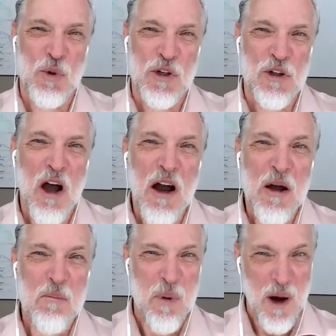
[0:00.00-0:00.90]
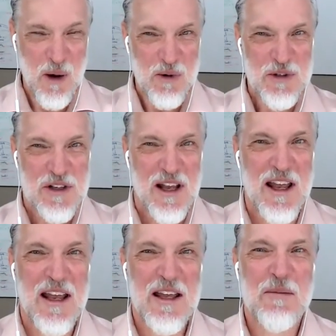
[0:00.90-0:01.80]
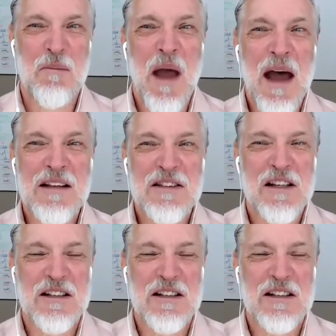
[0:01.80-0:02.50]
we're going to talk about a Mazda